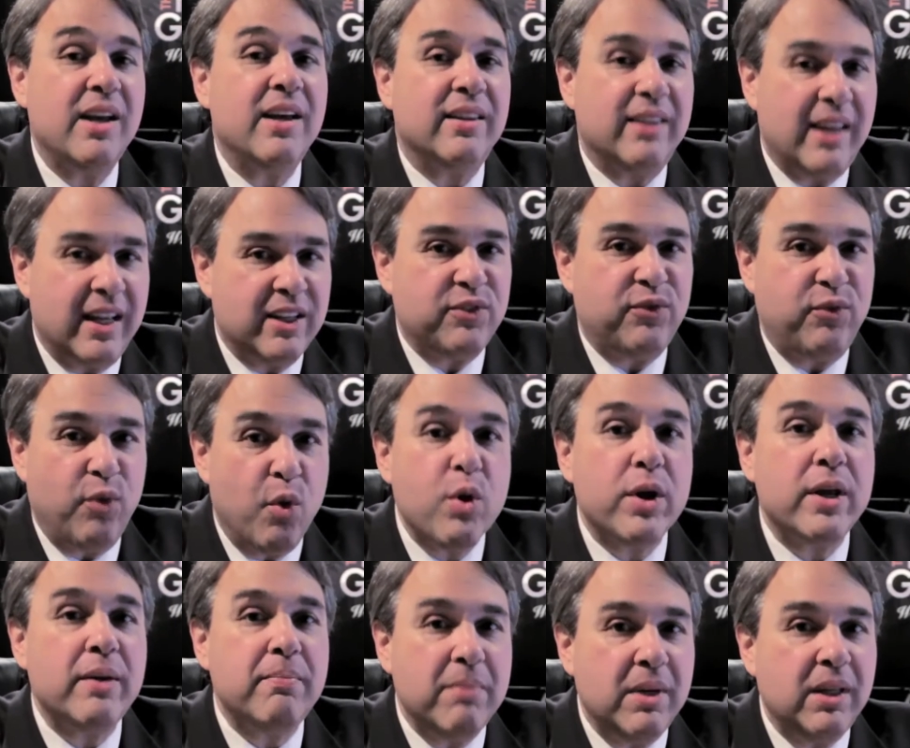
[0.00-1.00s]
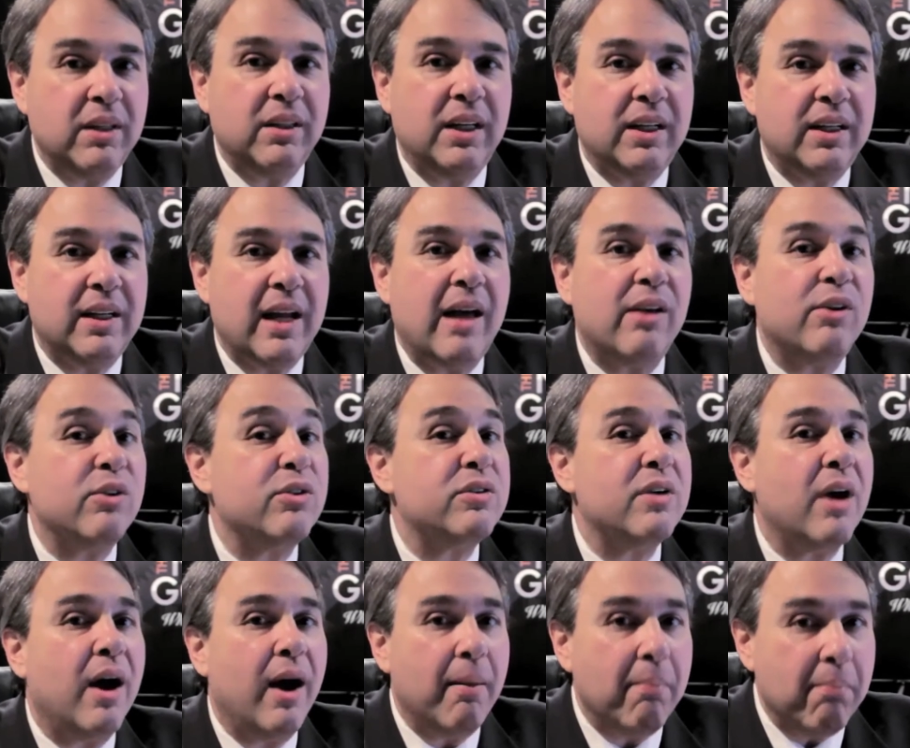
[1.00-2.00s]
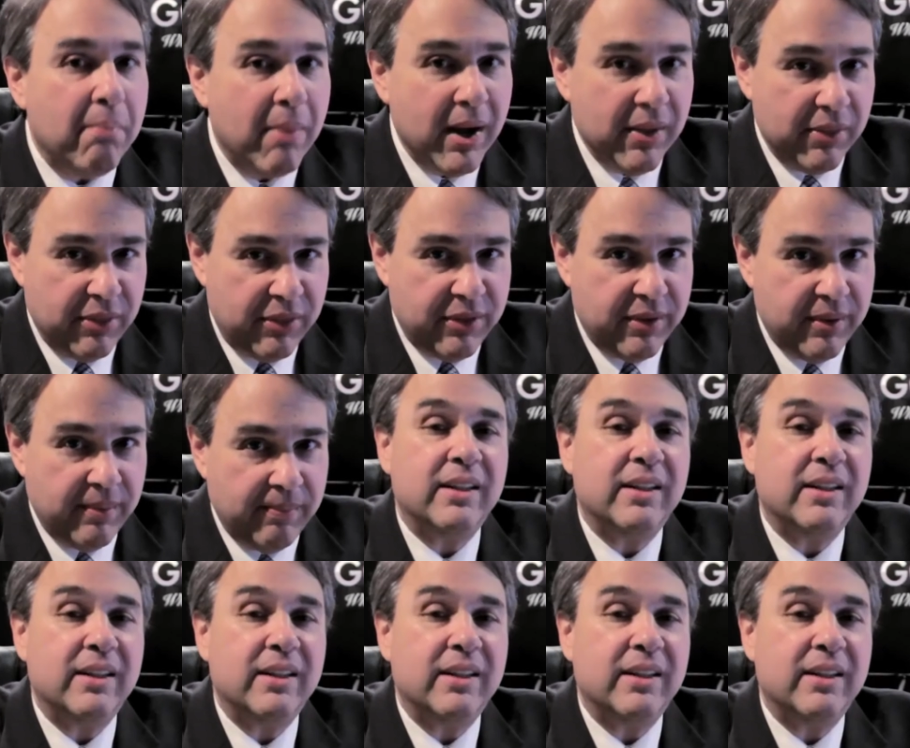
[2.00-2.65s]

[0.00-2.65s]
that's $40 million a month.